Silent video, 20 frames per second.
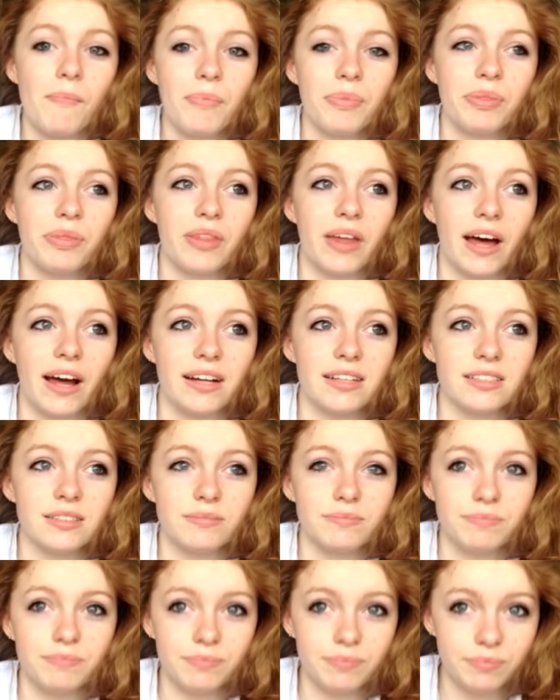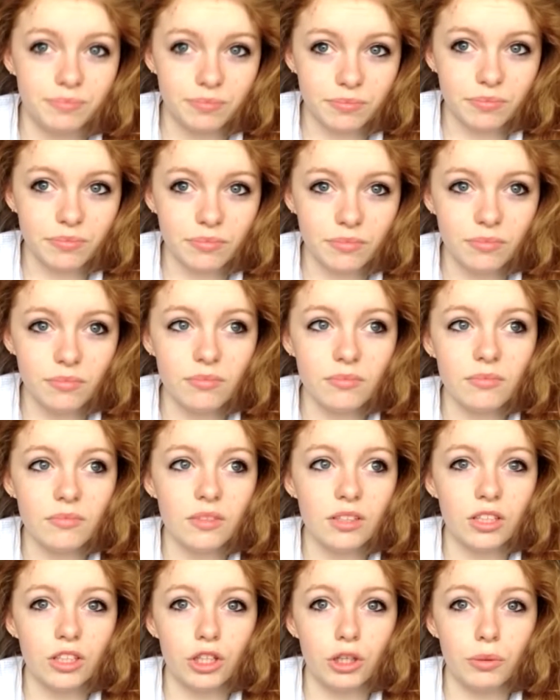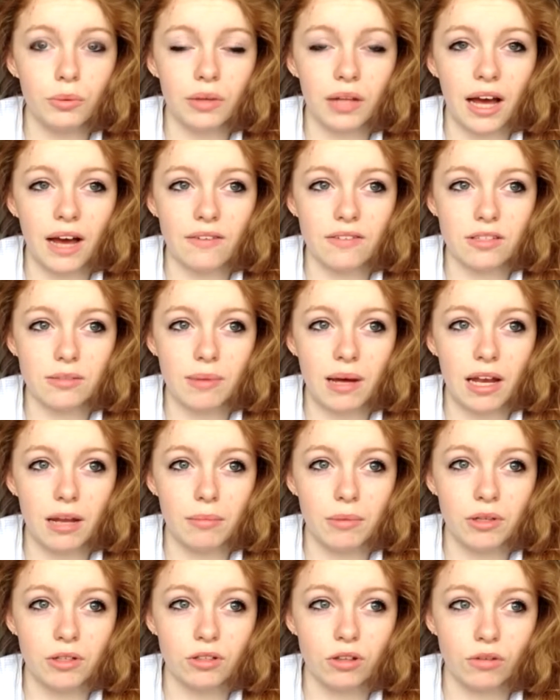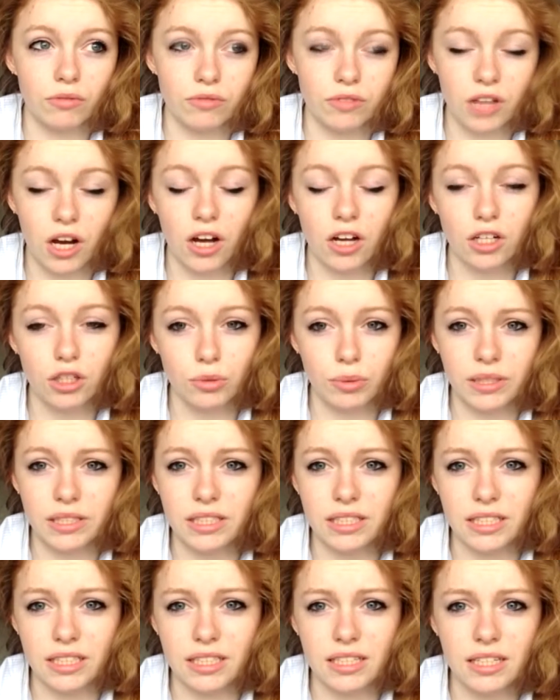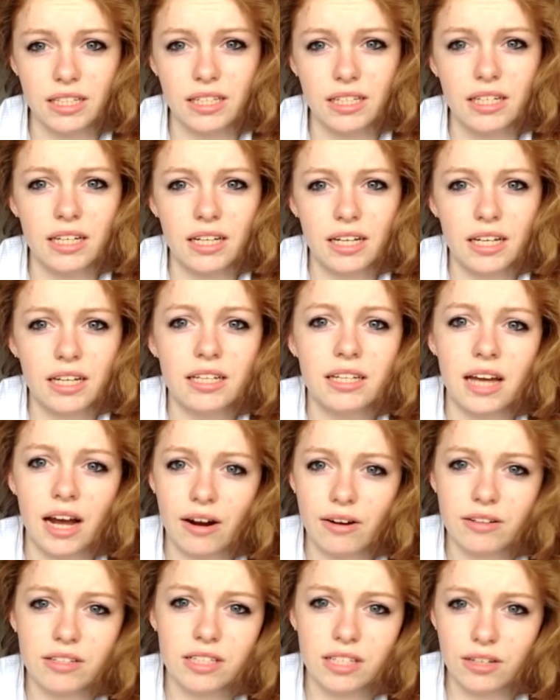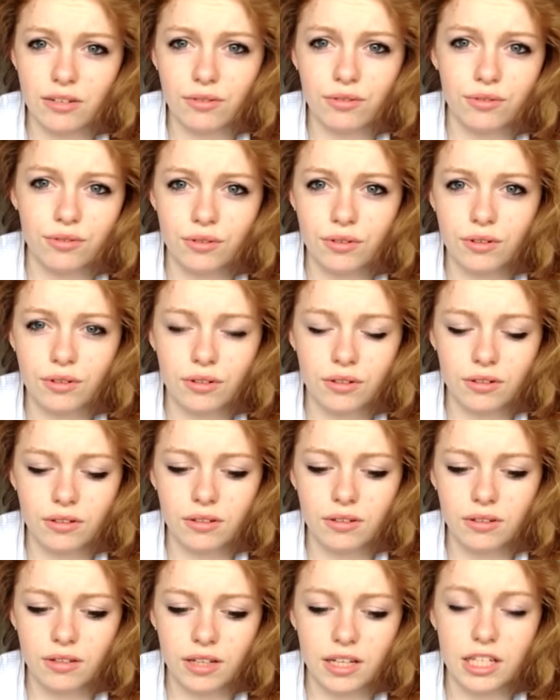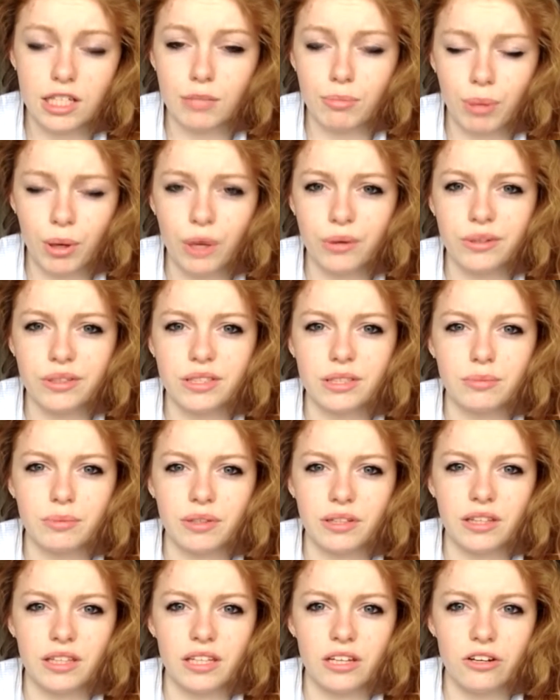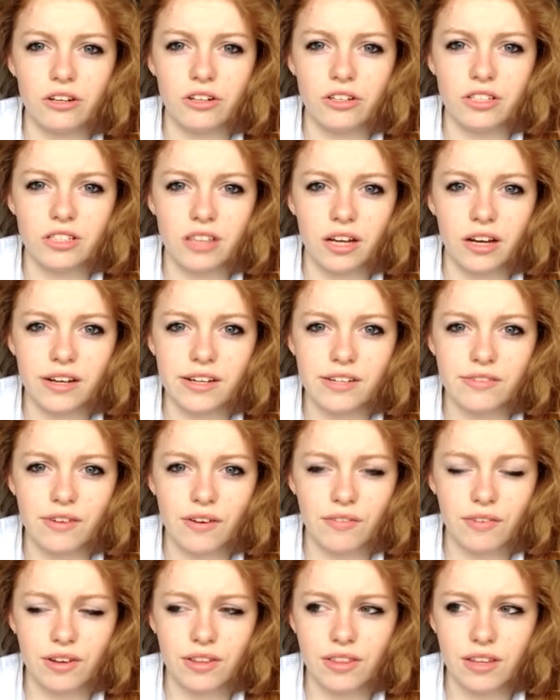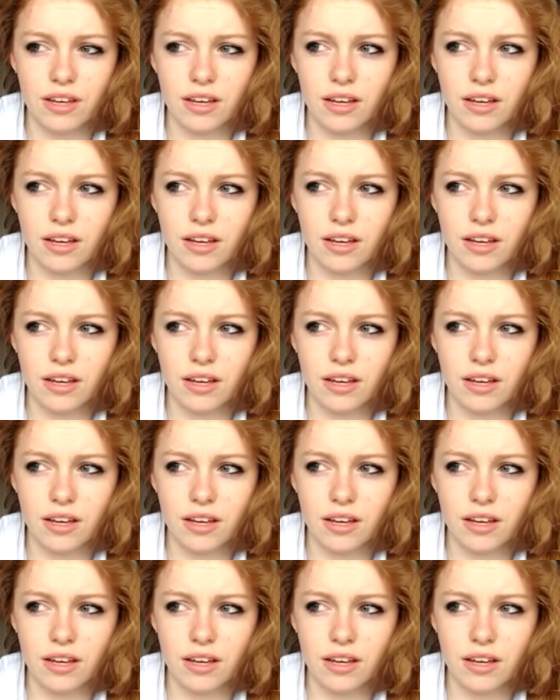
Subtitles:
that you will have some element of dark, twisted narrative interposed with the good side of everything.